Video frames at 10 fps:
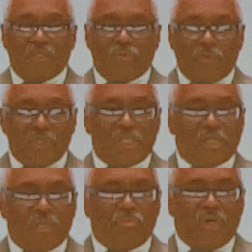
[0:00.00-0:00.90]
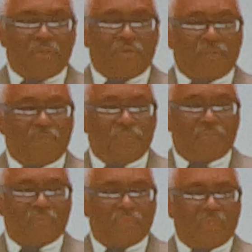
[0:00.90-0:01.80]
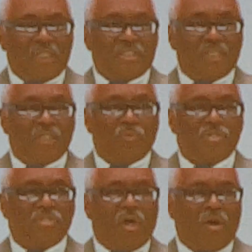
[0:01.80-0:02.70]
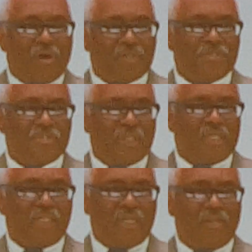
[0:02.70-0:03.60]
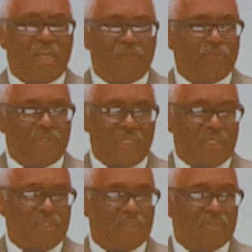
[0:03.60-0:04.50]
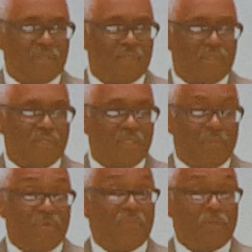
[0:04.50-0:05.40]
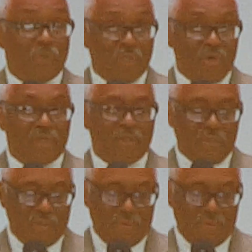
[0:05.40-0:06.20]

Quoting the young brother, he said it was the hardest thing they ever did, but they were loyal.